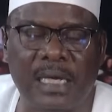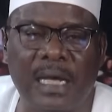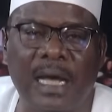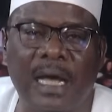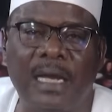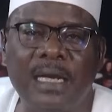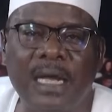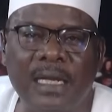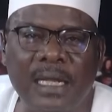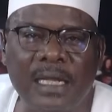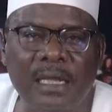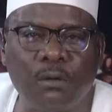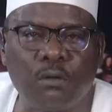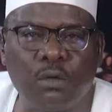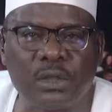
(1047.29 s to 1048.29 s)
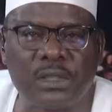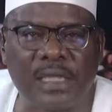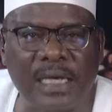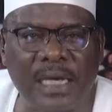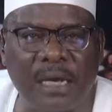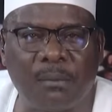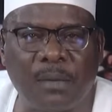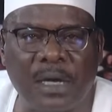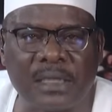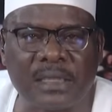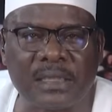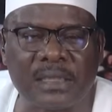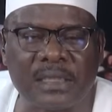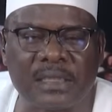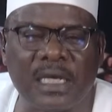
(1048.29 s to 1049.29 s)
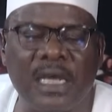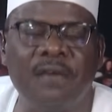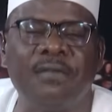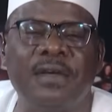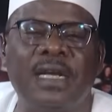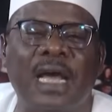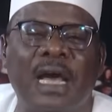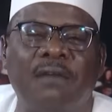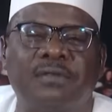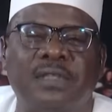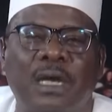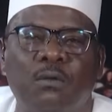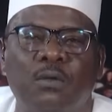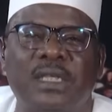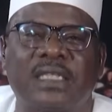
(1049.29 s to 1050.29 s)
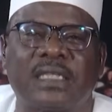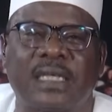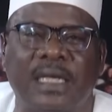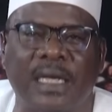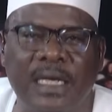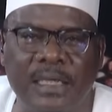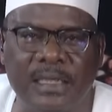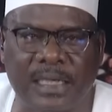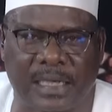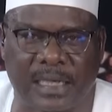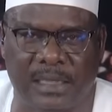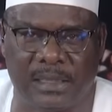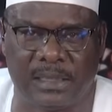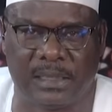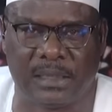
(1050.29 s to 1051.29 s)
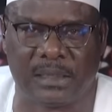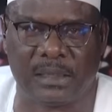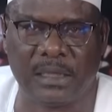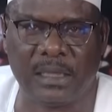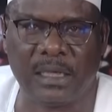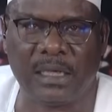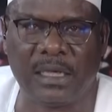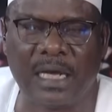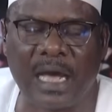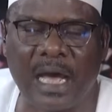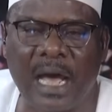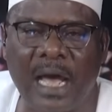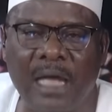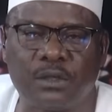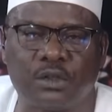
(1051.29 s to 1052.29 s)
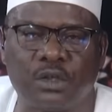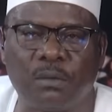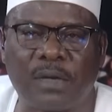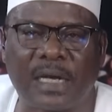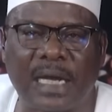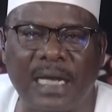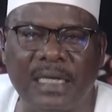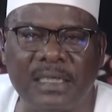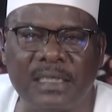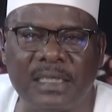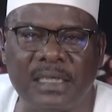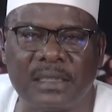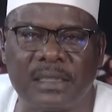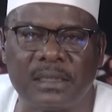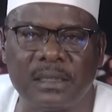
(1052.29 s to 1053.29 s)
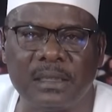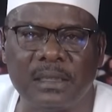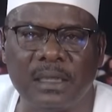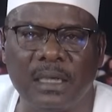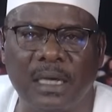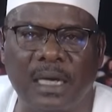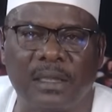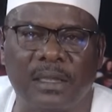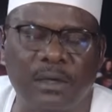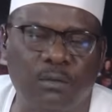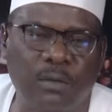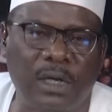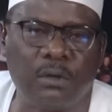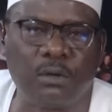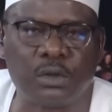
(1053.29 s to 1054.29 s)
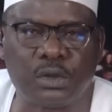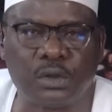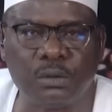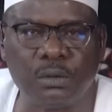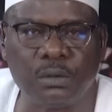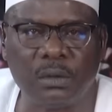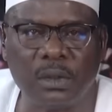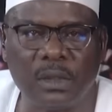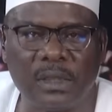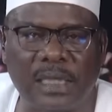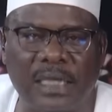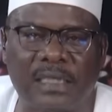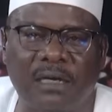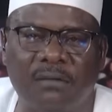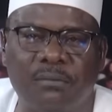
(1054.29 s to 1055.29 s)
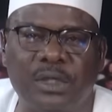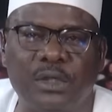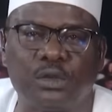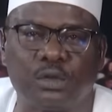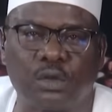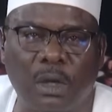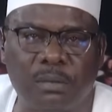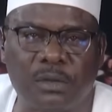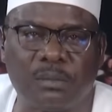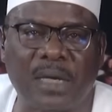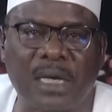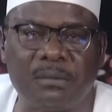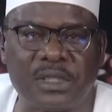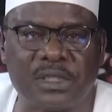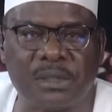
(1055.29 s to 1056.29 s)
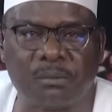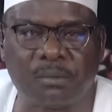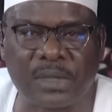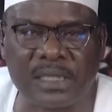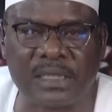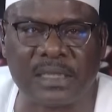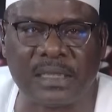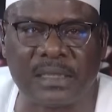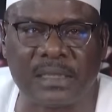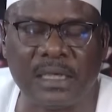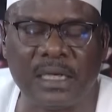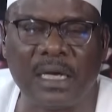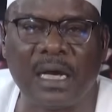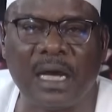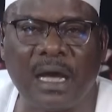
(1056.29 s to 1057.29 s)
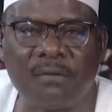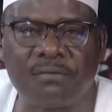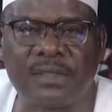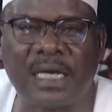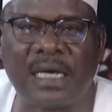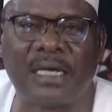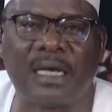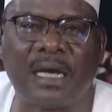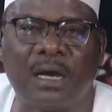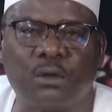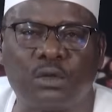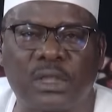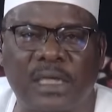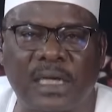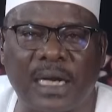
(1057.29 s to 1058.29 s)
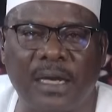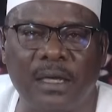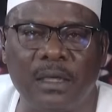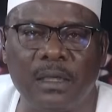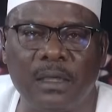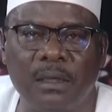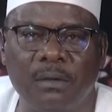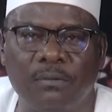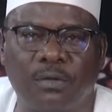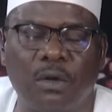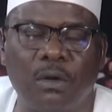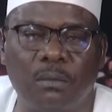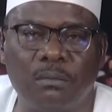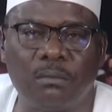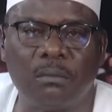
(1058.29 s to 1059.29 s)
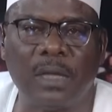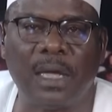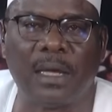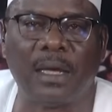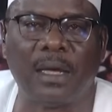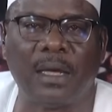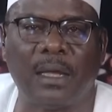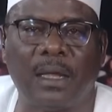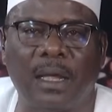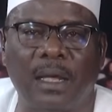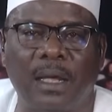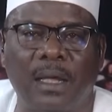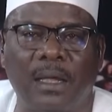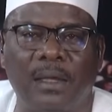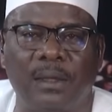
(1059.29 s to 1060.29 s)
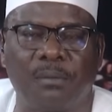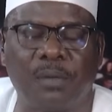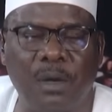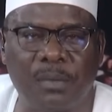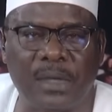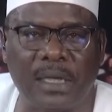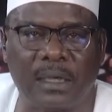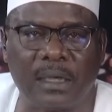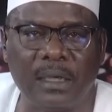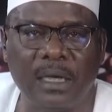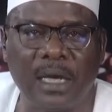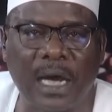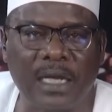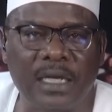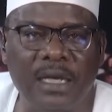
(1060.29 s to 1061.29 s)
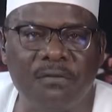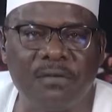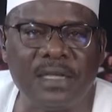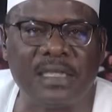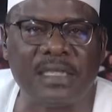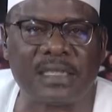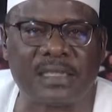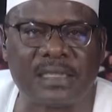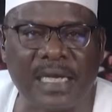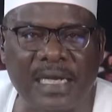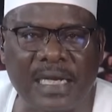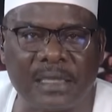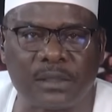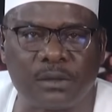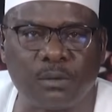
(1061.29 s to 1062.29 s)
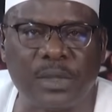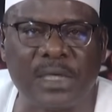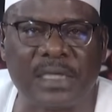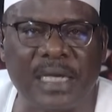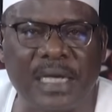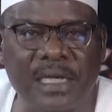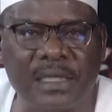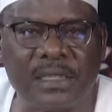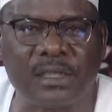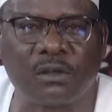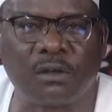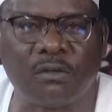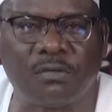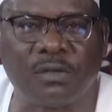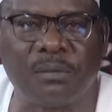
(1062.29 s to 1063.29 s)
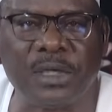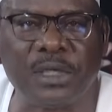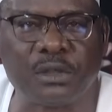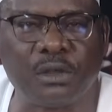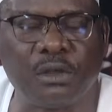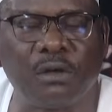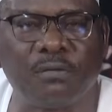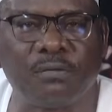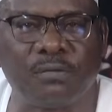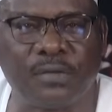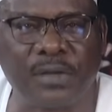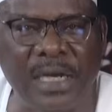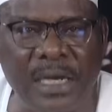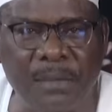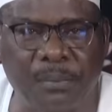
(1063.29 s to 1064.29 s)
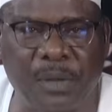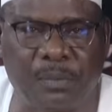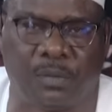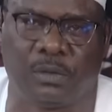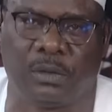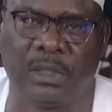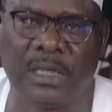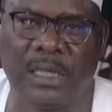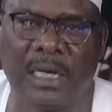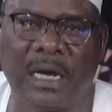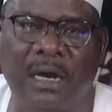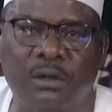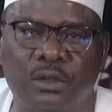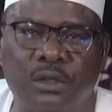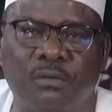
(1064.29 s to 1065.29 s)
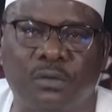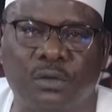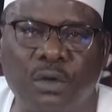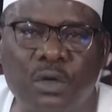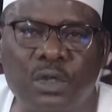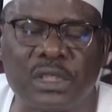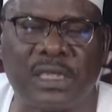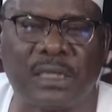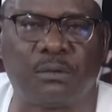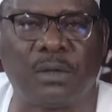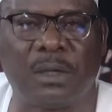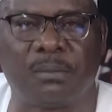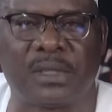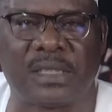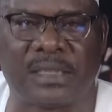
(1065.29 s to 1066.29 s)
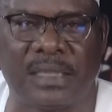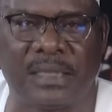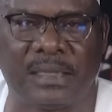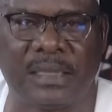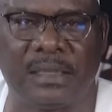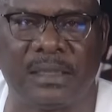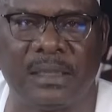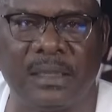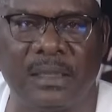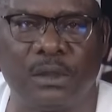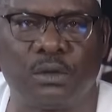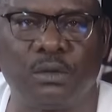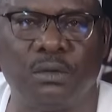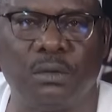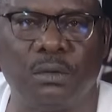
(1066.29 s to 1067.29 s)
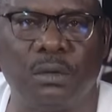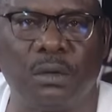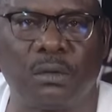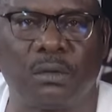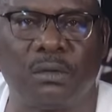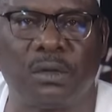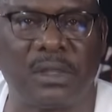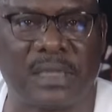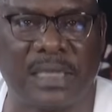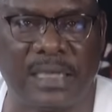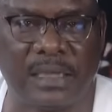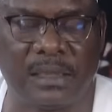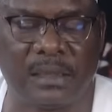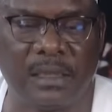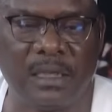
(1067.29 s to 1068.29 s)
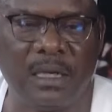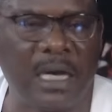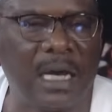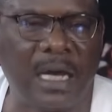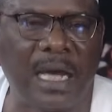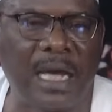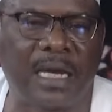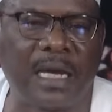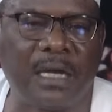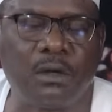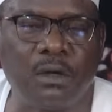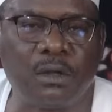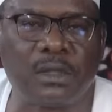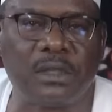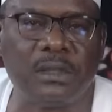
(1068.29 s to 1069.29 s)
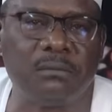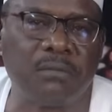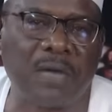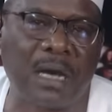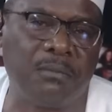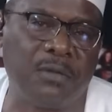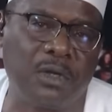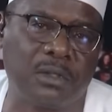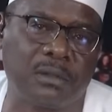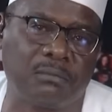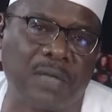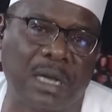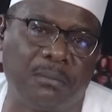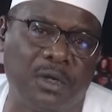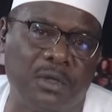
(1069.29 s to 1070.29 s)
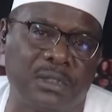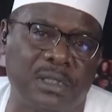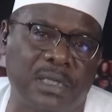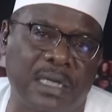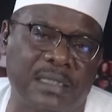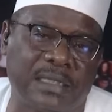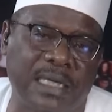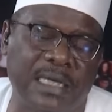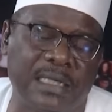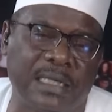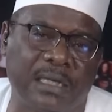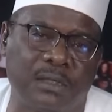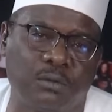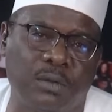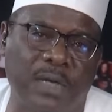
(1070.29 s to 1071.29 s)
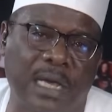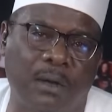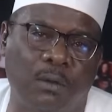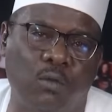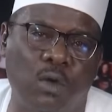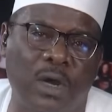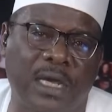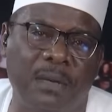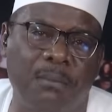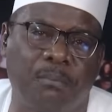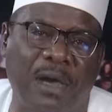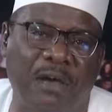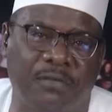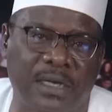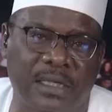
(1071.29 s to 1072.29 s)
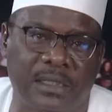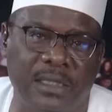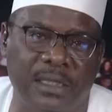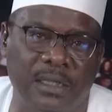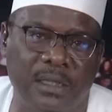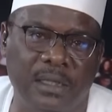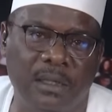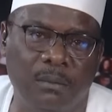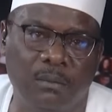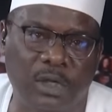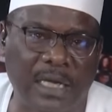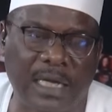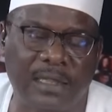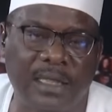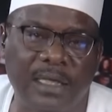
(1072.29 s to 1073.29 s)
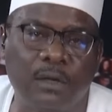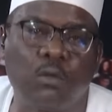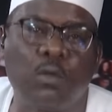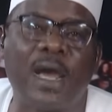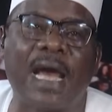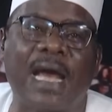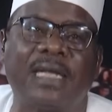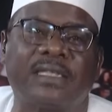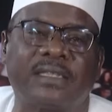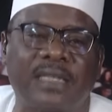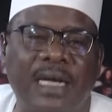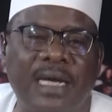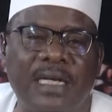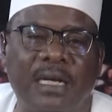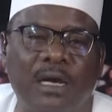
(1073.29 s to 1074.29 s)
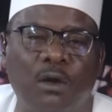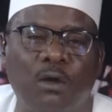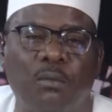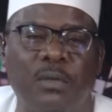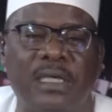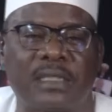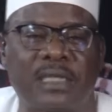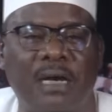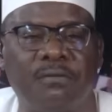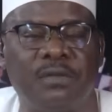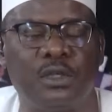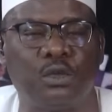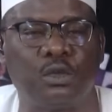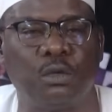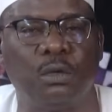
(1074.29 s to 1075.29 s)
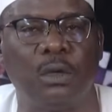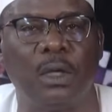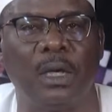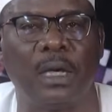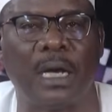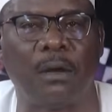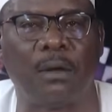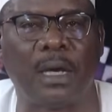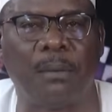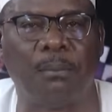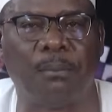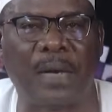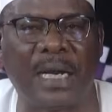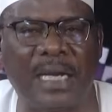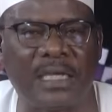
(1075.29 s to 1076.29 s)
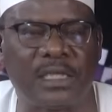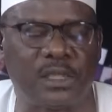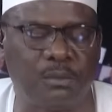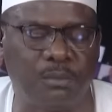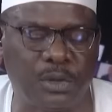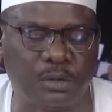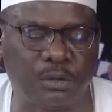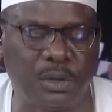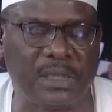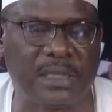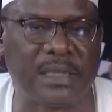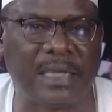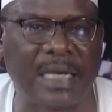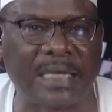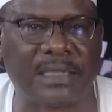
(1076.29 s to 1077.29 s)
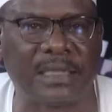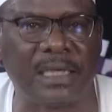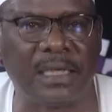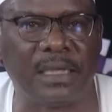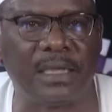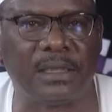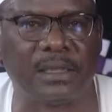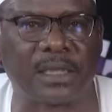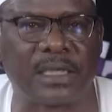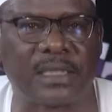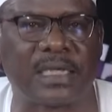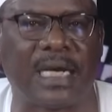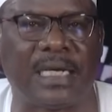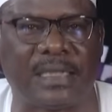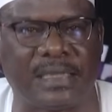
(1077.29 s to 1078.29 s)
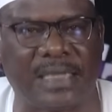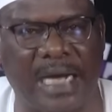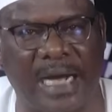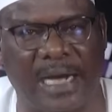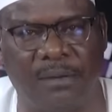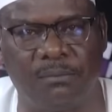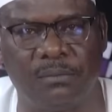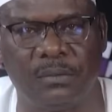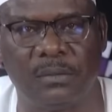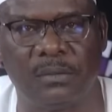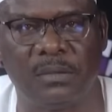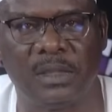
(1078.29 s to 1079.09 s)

And another good thing about it is, even after we screen the candidate, there are some candidates, I think one or two, that have been dropped by Mr. President after an outcry from the public. And even the Senate withheld the confirmation of 3 people out of those that were presented to the Senate. I'm not saying that we are working perfectly, but I think we are trying our best, having to a balance between the national interest and time. All right.